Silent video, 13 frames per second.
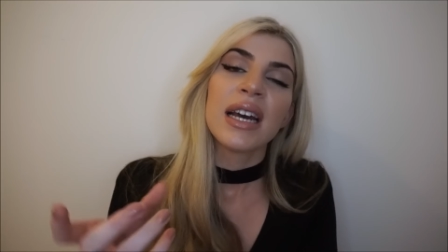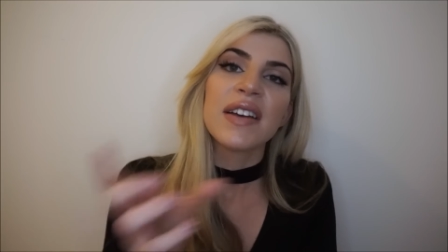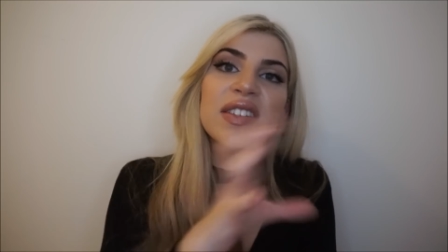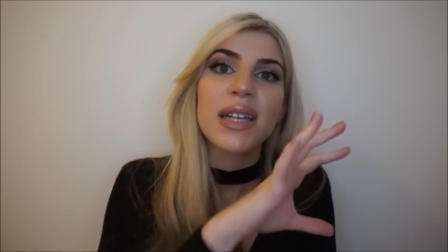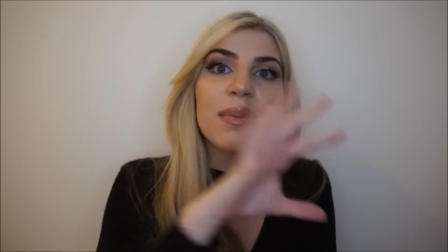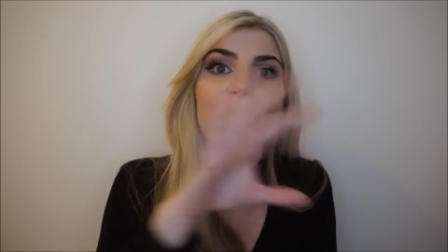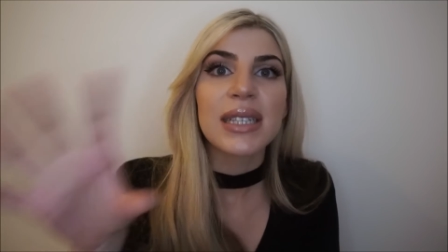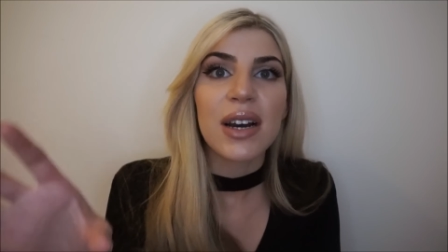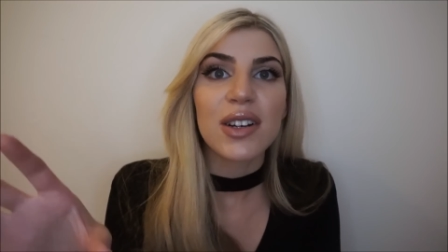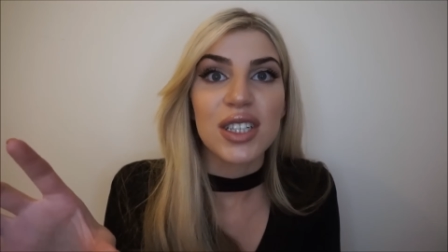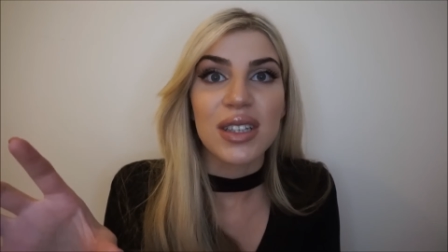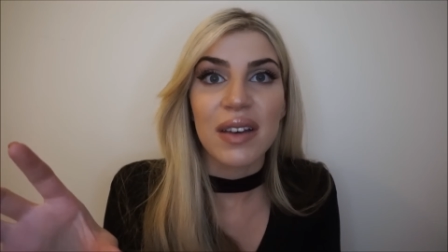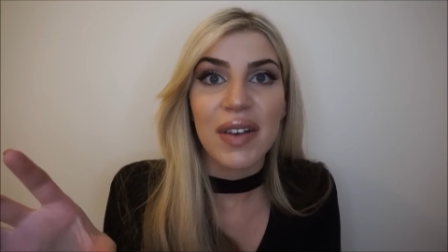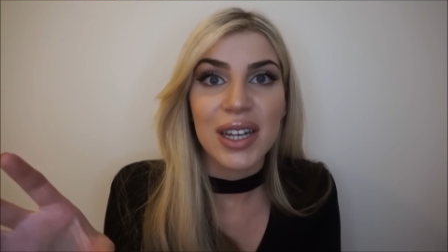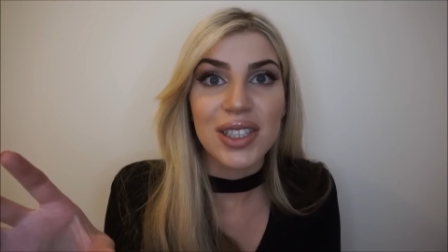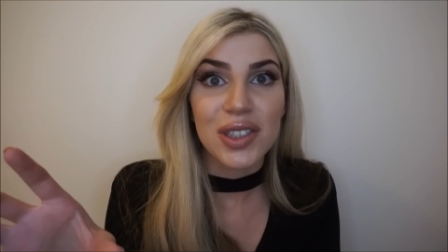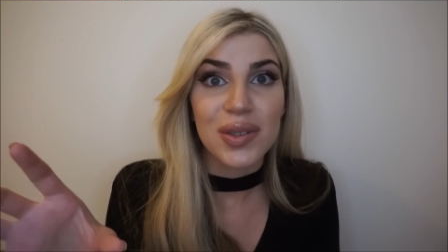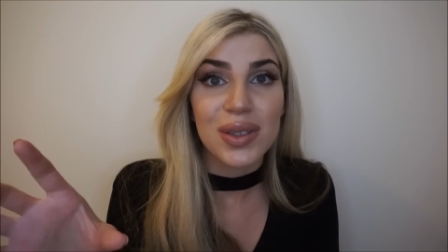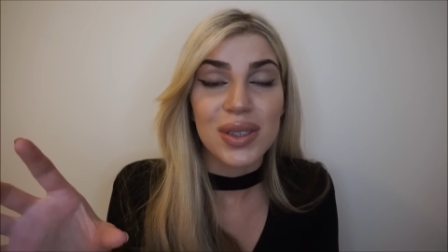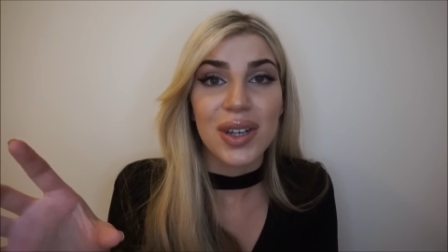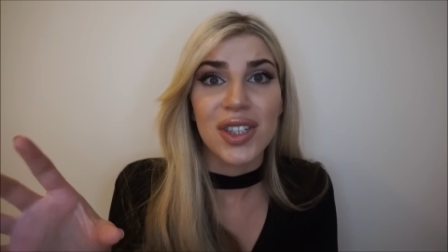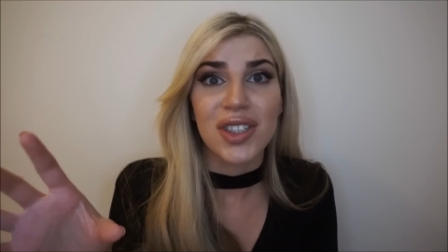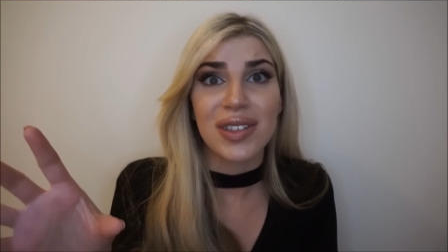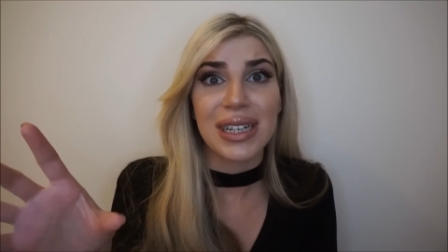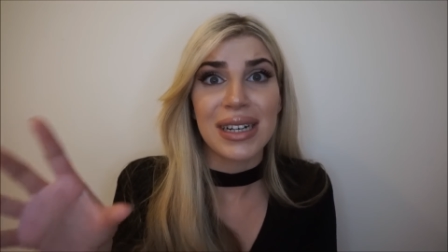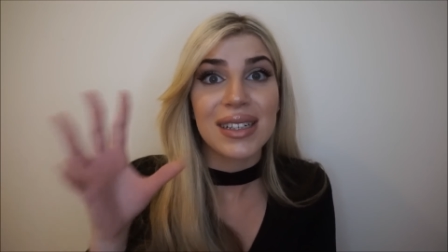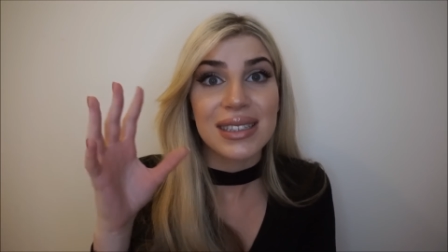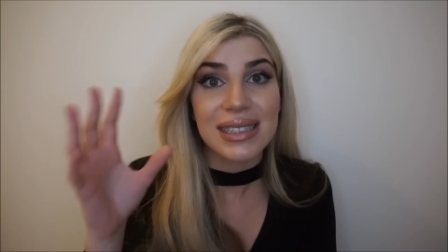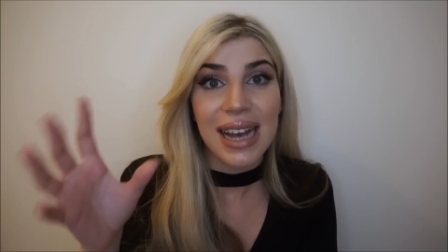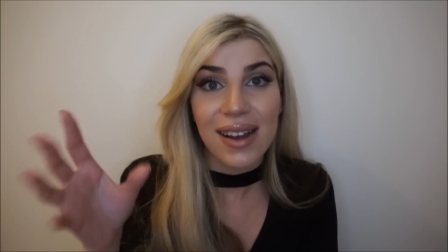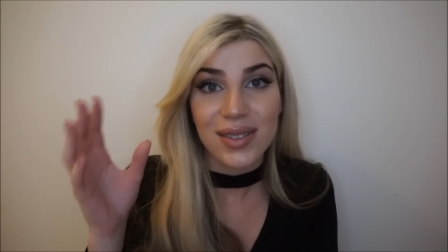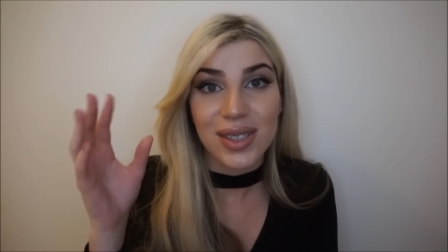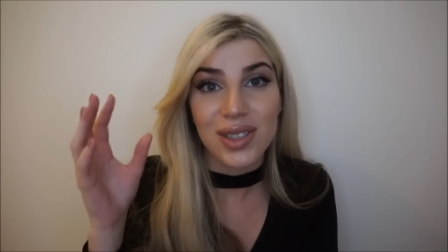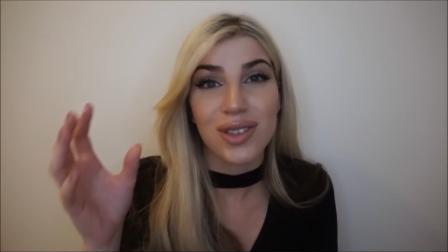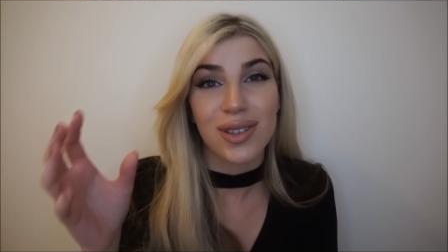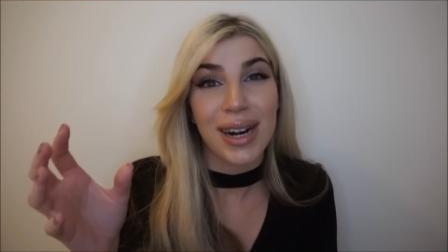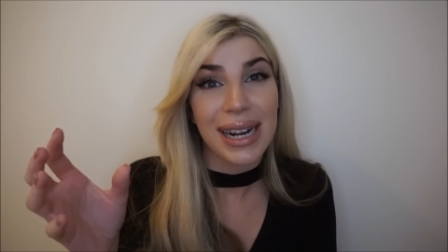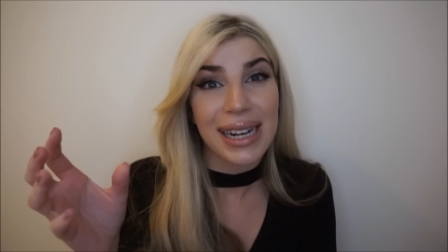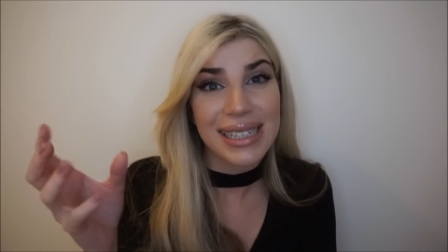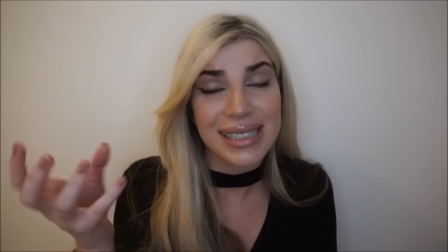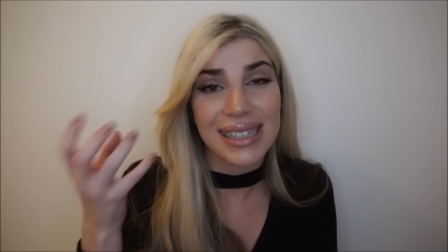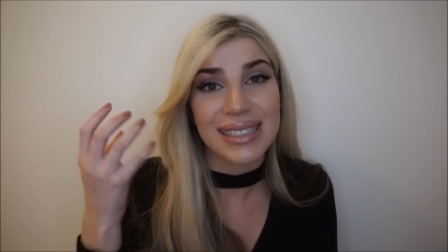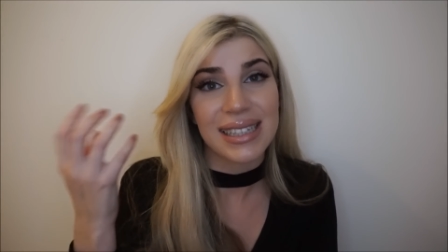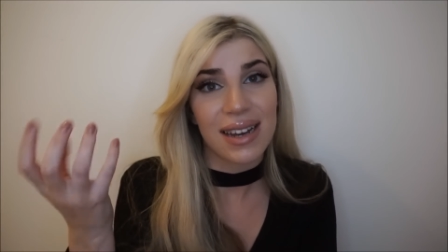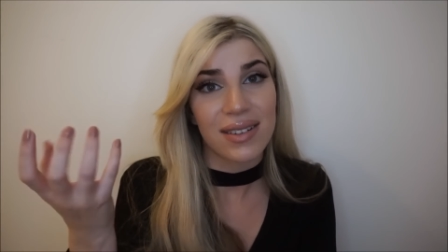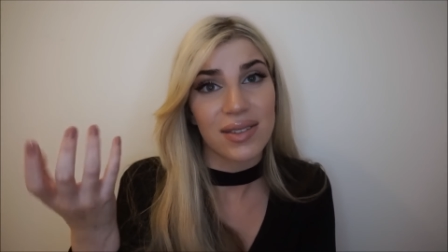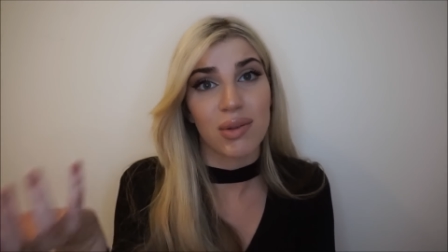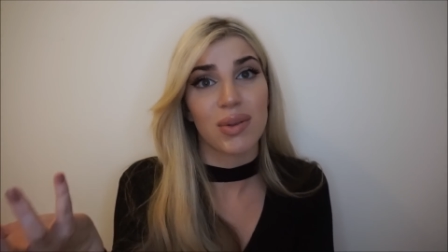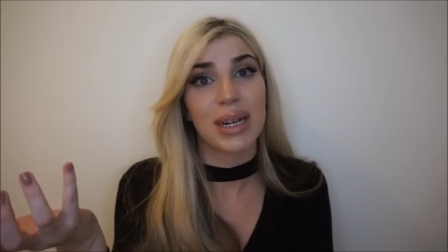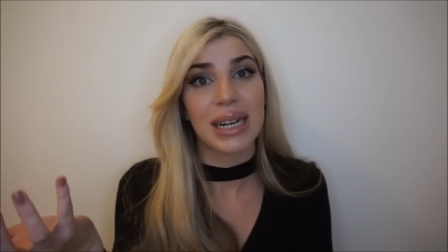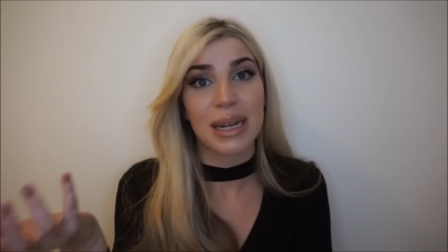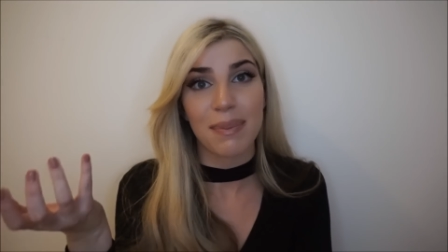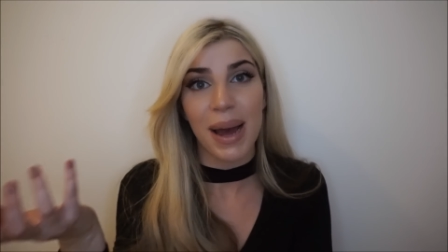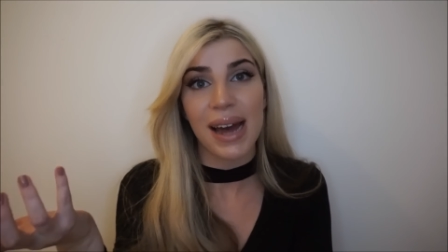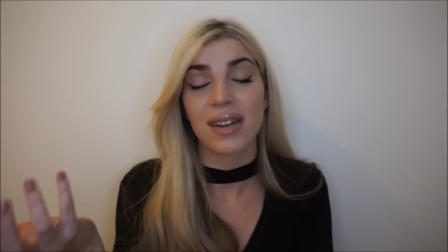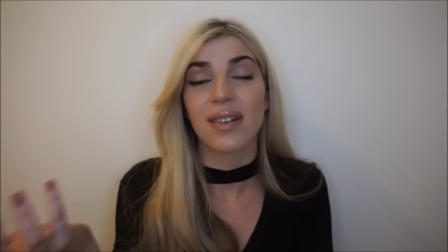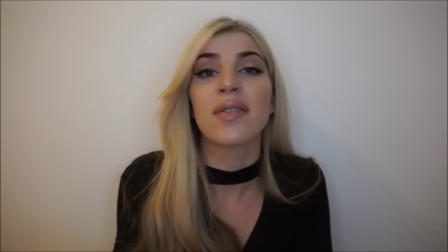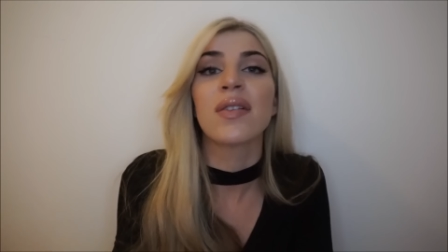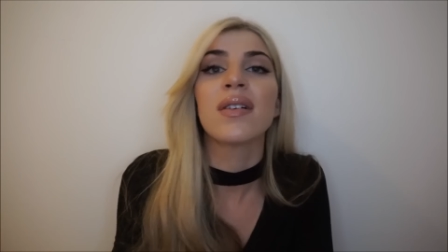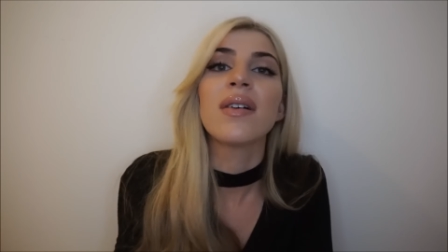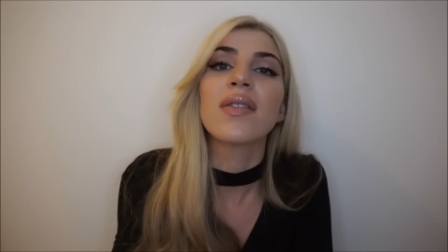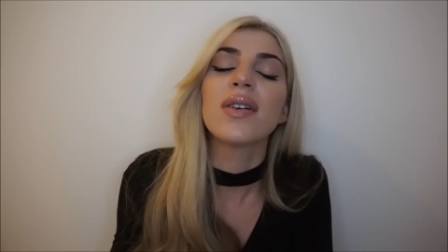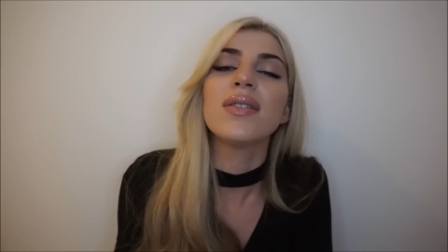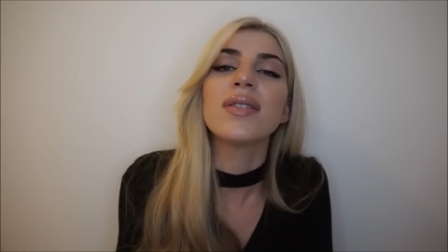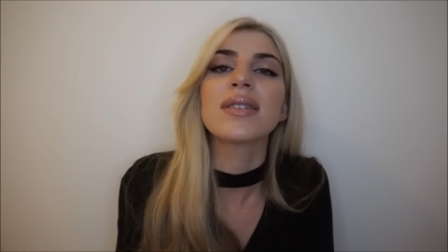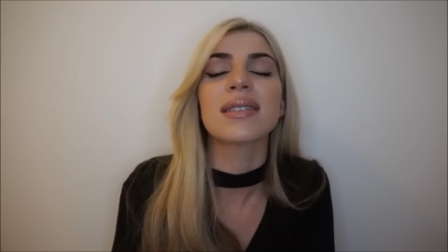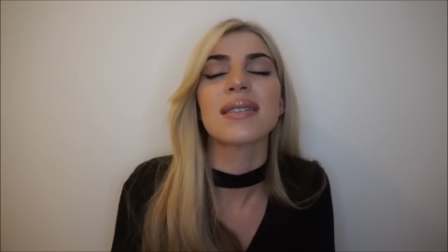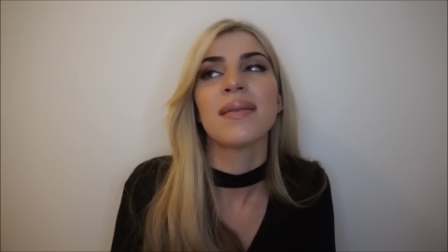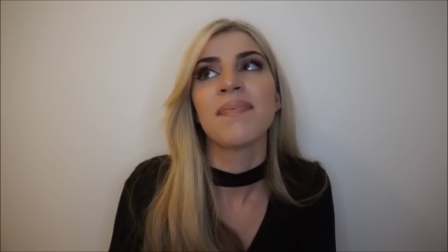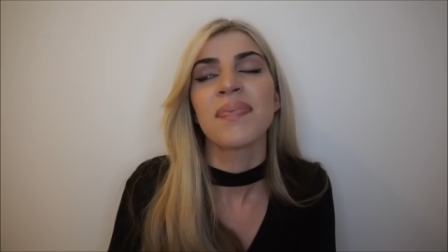if someone tells you they've had jaw surgery, it sounds crazy, it sounds really bad, and of course